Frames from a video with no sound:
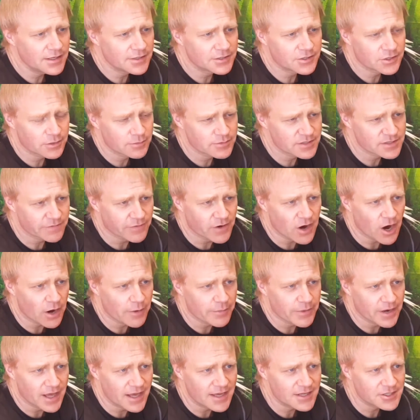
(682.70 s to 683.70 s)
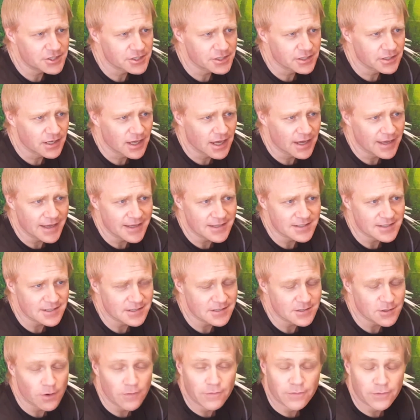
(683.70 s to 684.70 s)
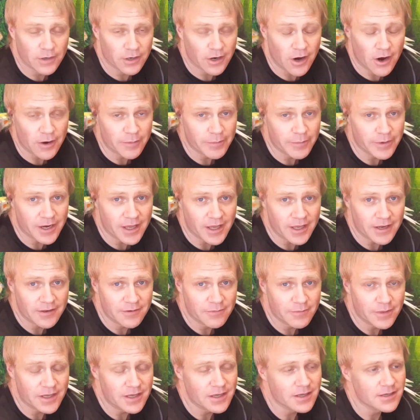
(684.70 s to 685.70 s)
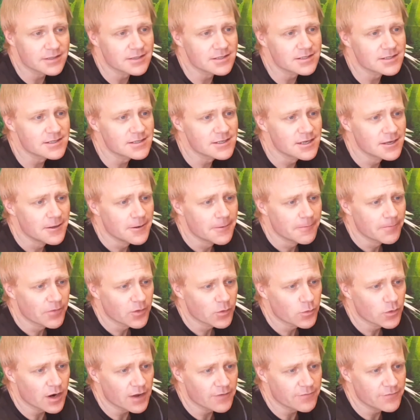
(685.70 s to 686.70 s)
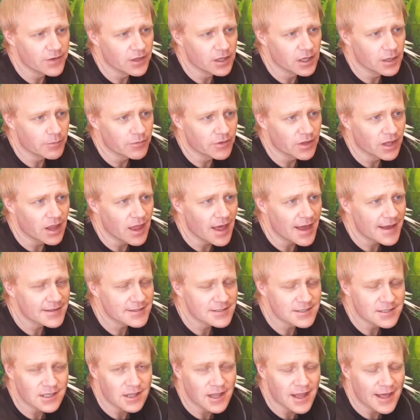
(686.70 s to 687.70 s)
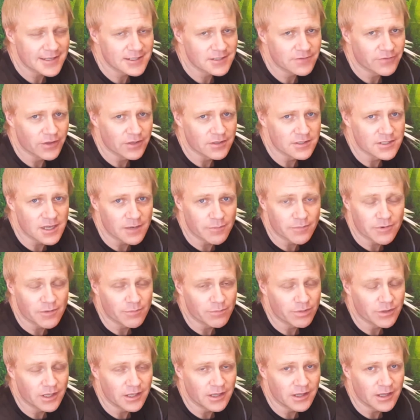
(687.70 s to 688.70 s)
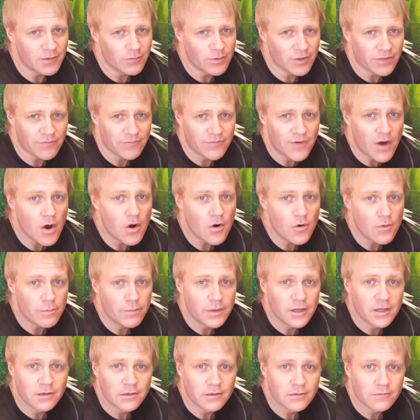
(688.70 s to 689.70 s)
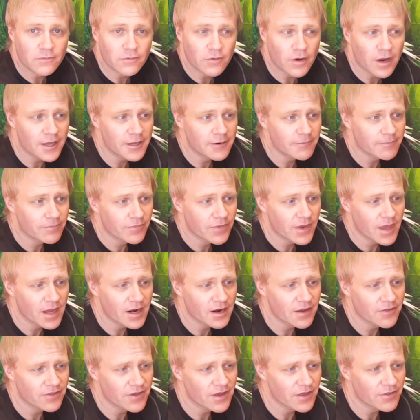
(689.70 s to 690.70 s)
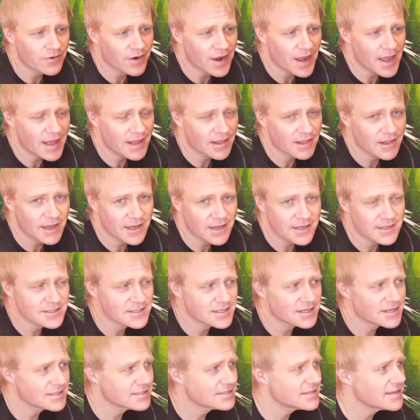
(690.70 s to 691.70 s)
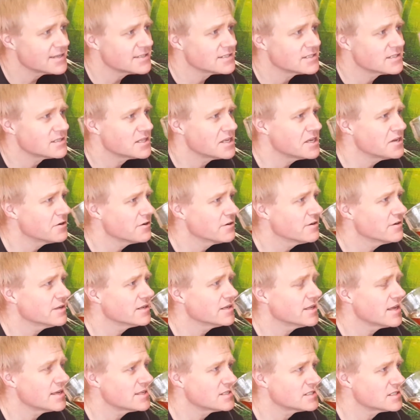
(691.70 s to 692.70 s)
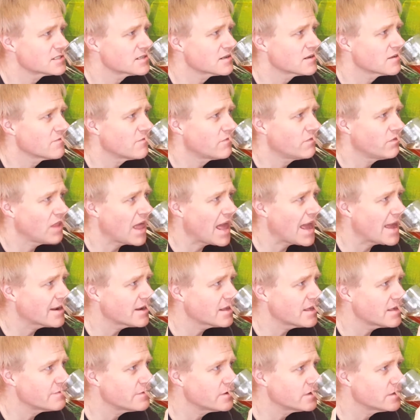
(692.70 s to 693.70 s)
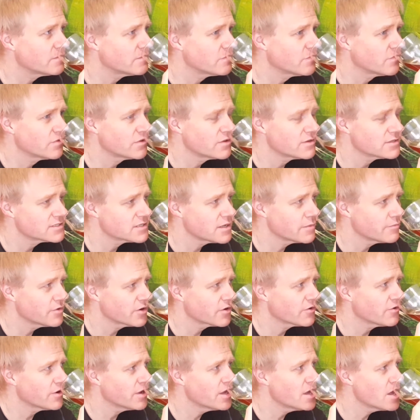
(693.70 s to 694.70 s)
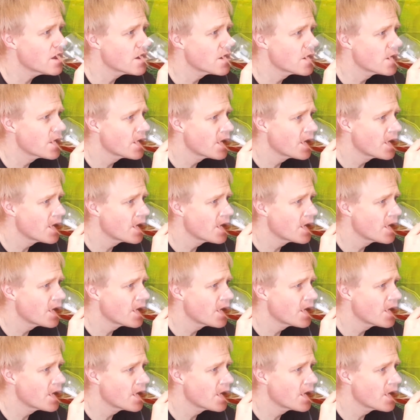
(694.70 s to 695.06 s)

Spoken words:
In terms of carbonation, I guess it's over-carbonated, because when I fill up the glass fills up completely with foam, right? And on the other hand, like I said, it tastes thinner, it tastes flat even, to some degree.